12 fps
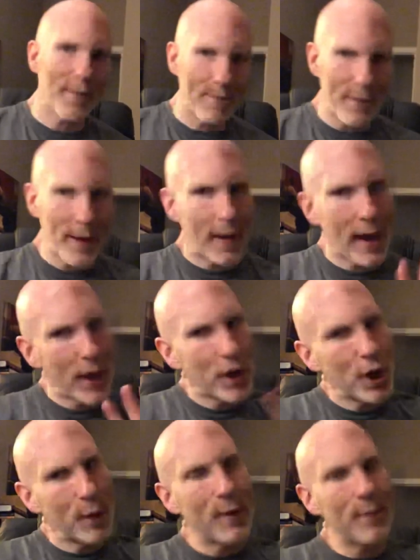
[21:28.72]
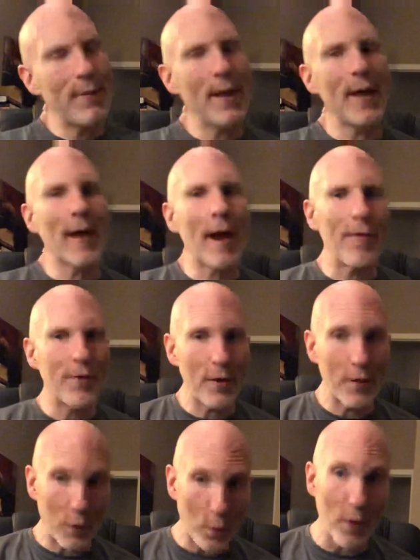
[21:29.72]
to be a human being out there
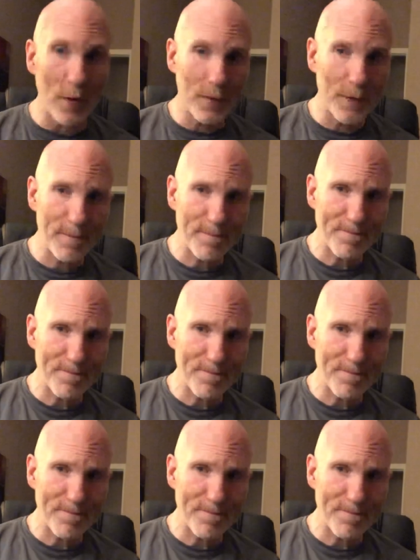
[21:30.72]
in the world.